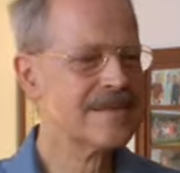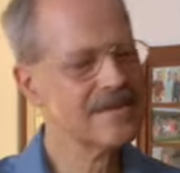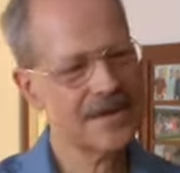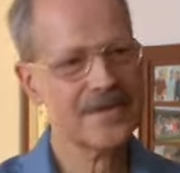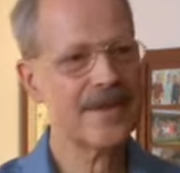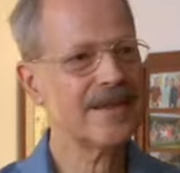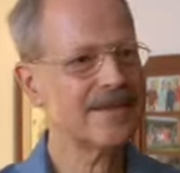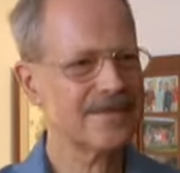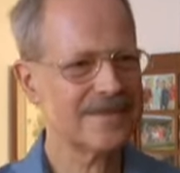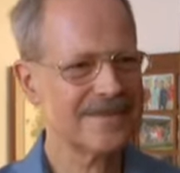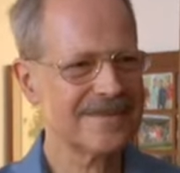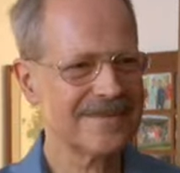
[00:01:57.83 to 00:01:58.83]
Oh, thank you.
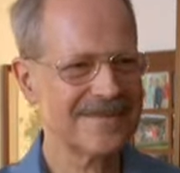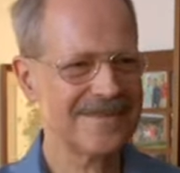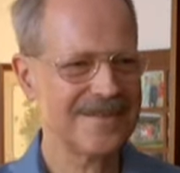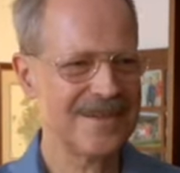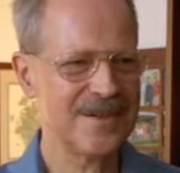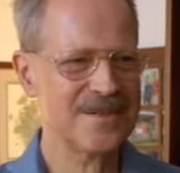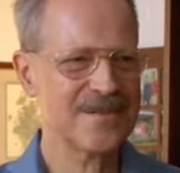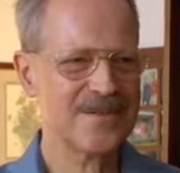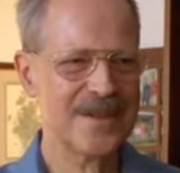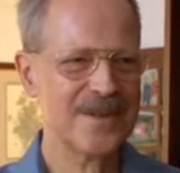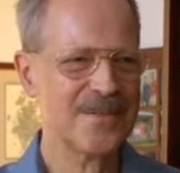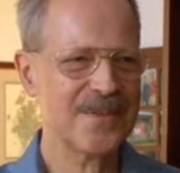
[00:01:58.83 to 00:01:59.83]
Years of
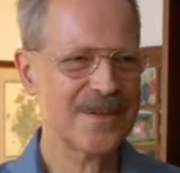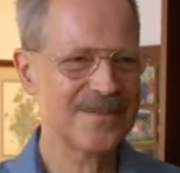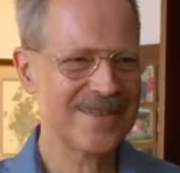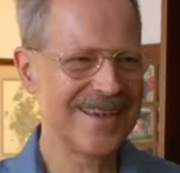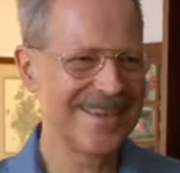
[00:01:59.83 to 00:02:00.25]
therapy. Must work.